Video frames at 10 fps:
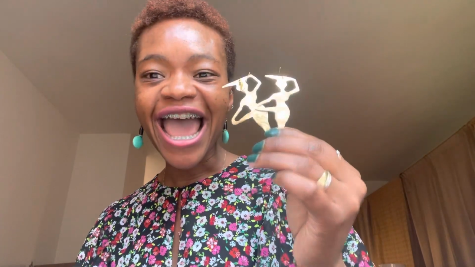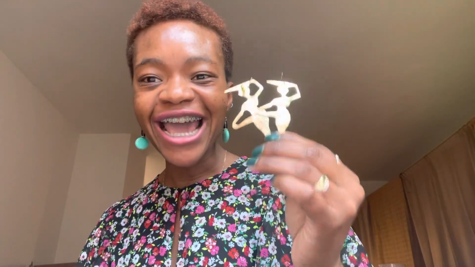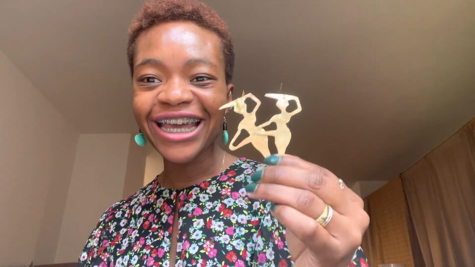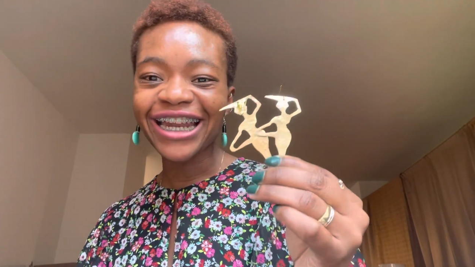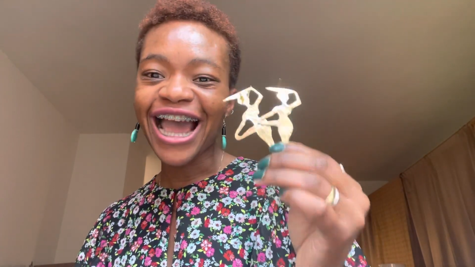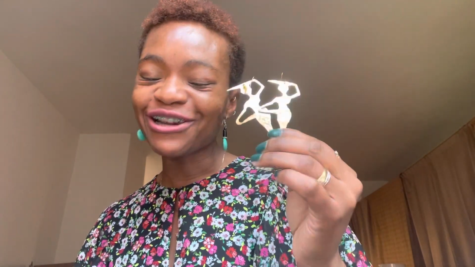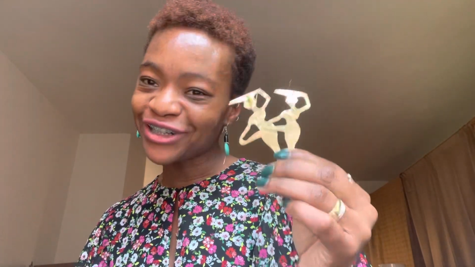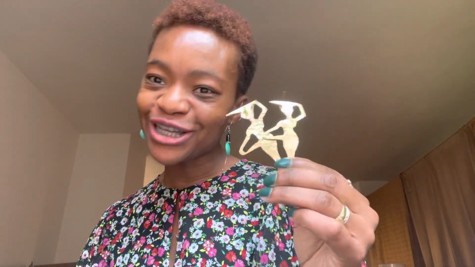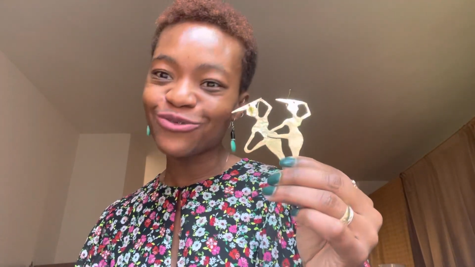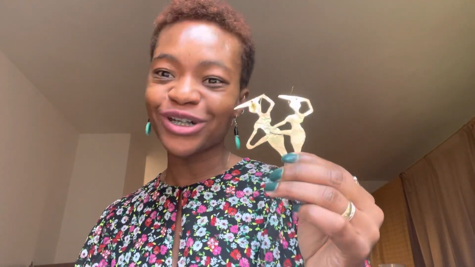And I
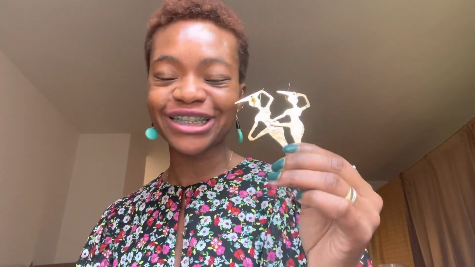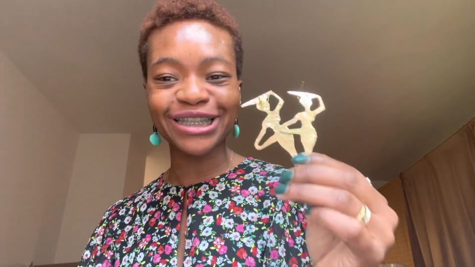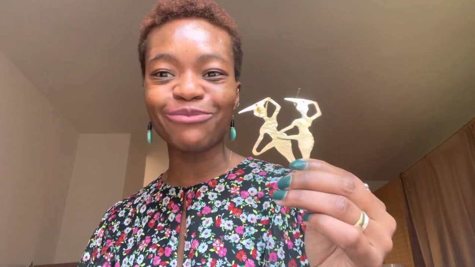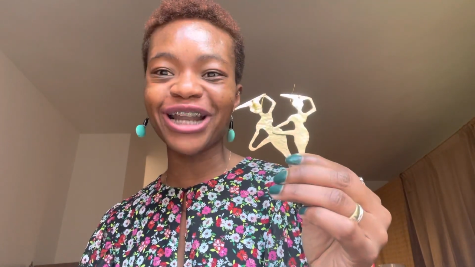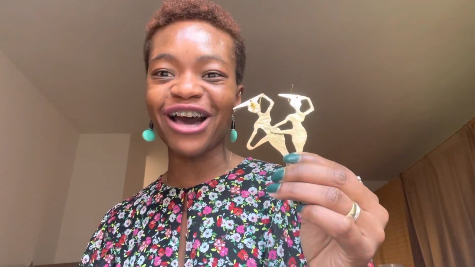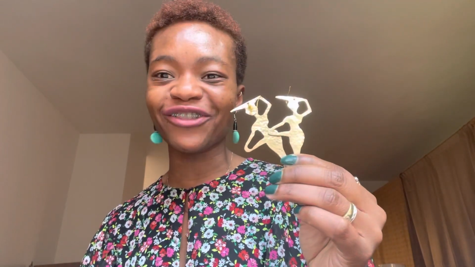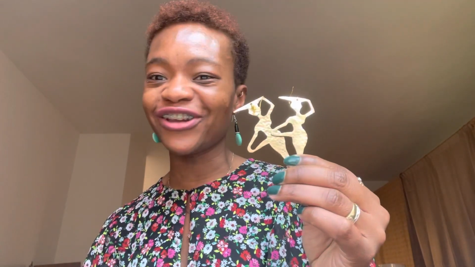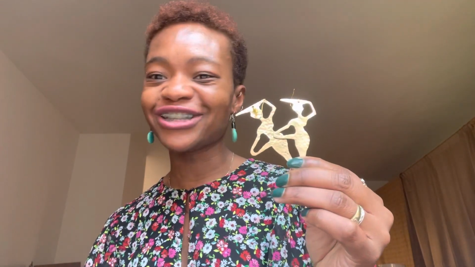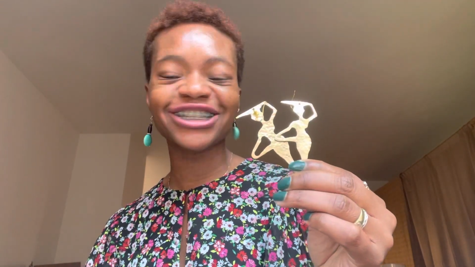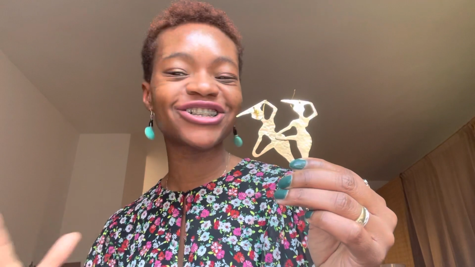really want someone out
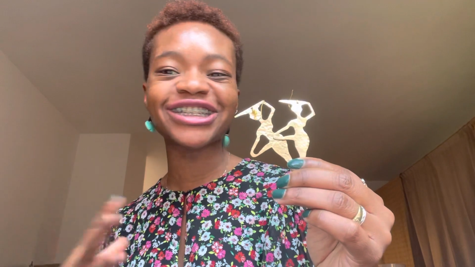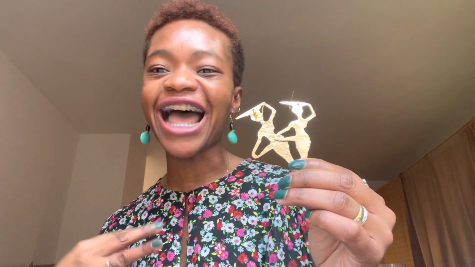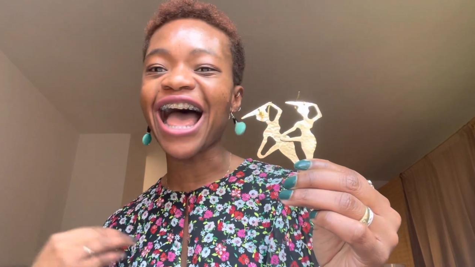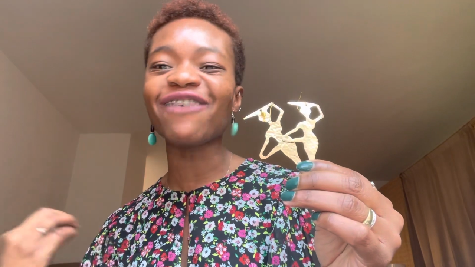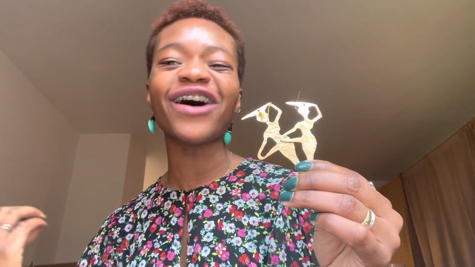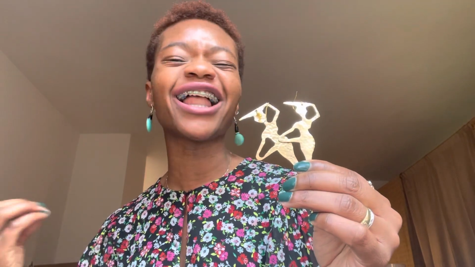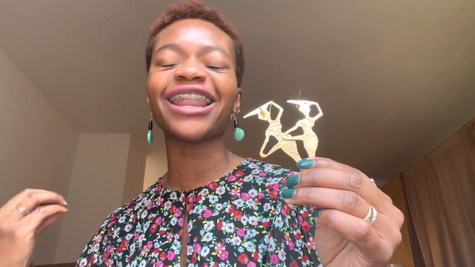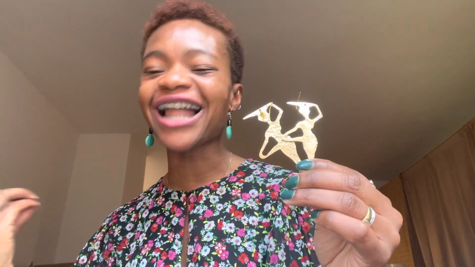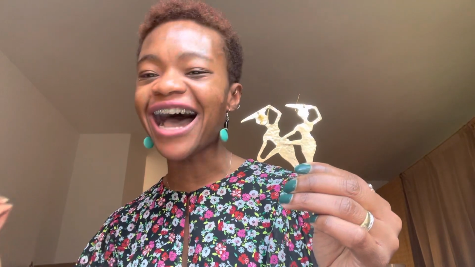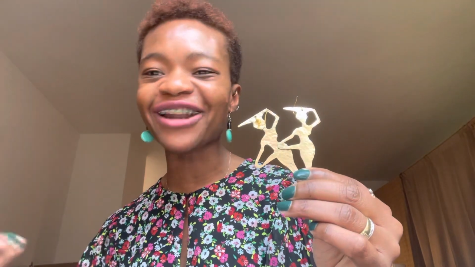there to just have a
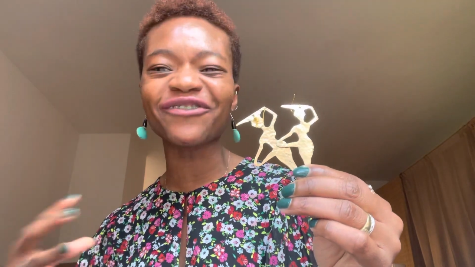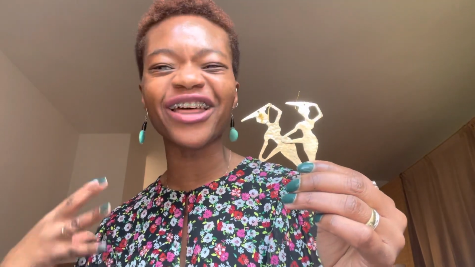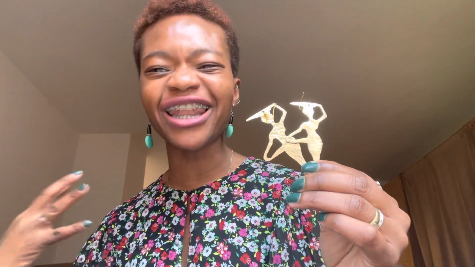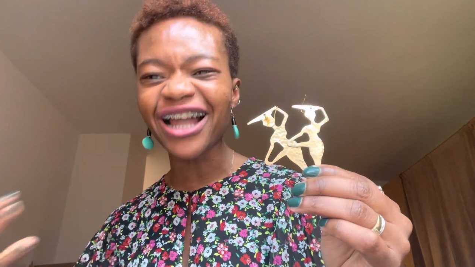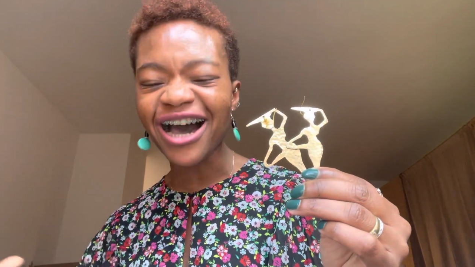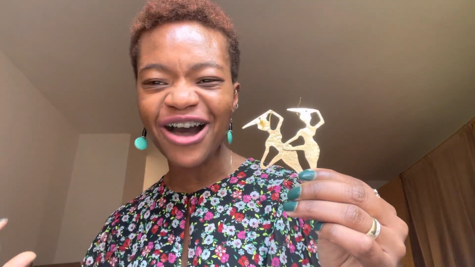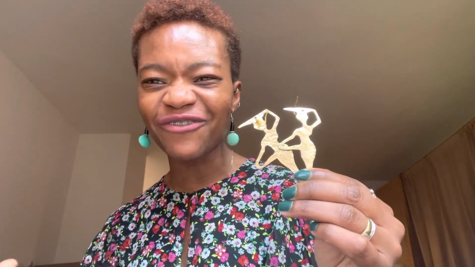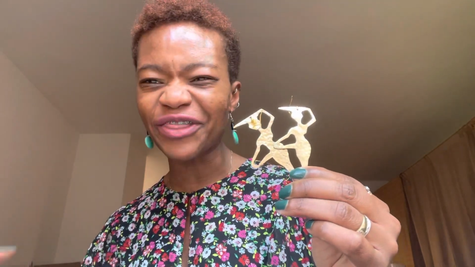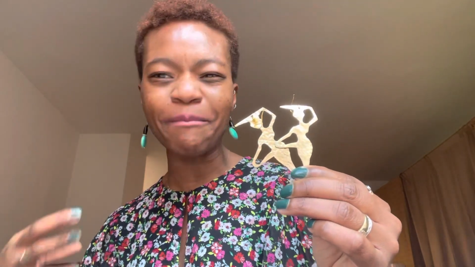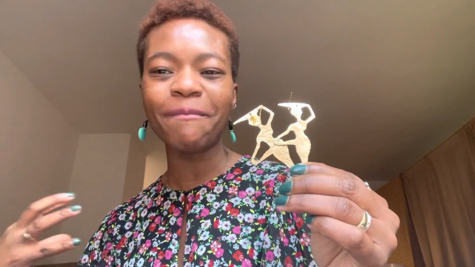lot of the love
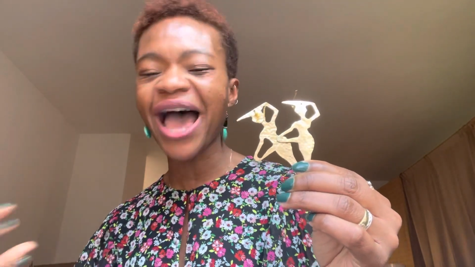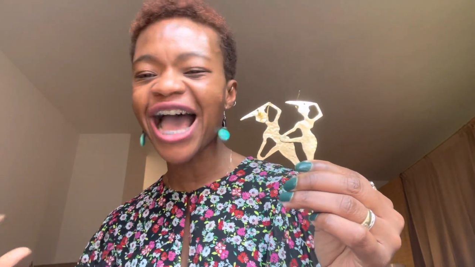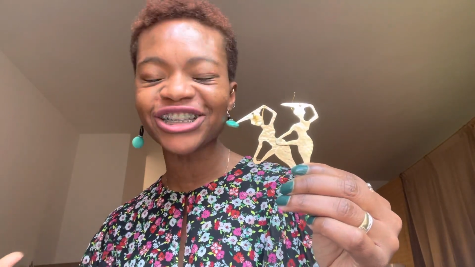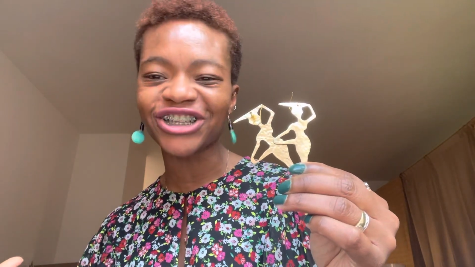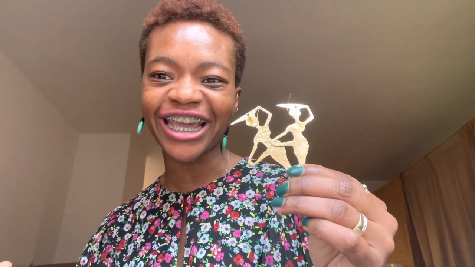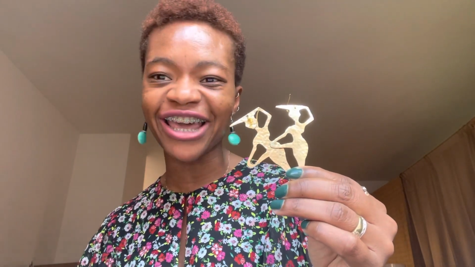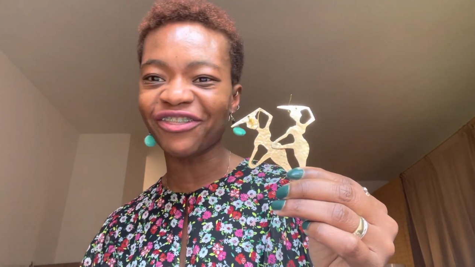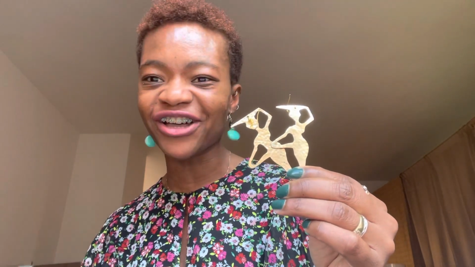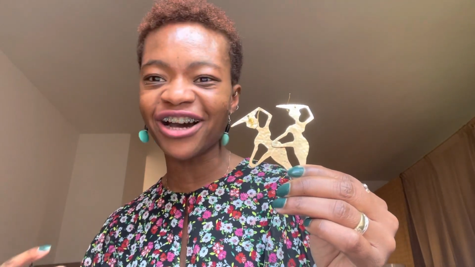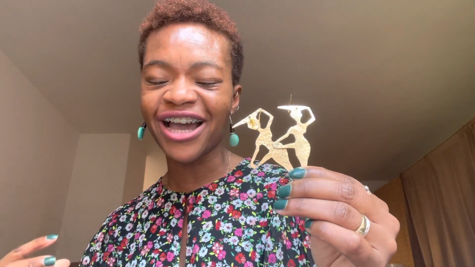and the magic
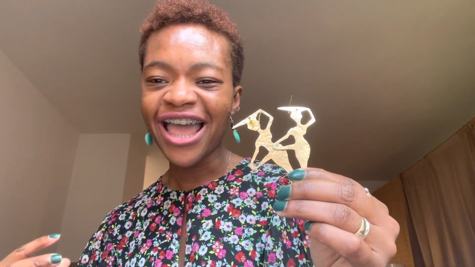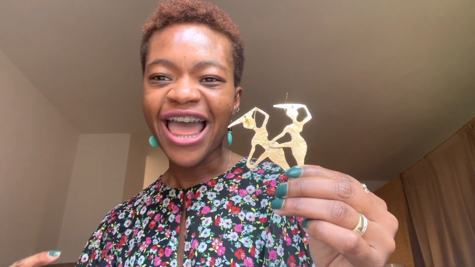and the